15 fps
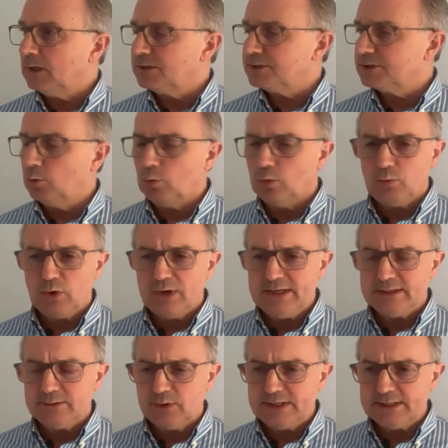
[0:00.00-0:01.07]
So
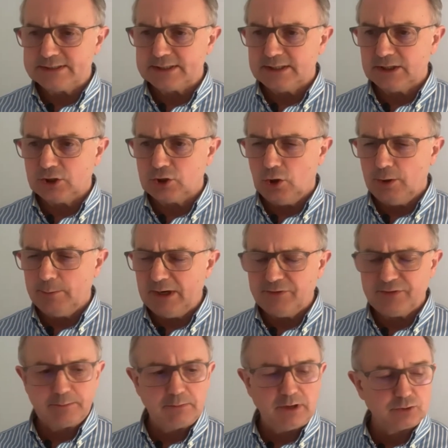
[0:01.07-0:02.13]
we as an economy, and I
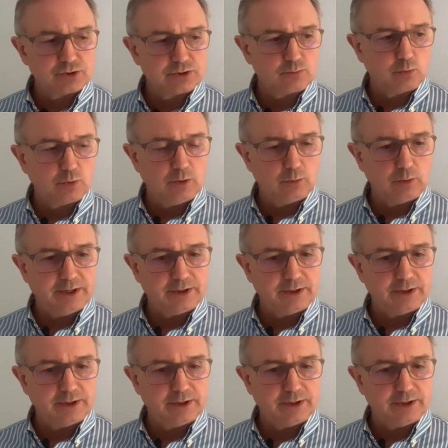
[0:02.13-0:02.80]
think most worldwide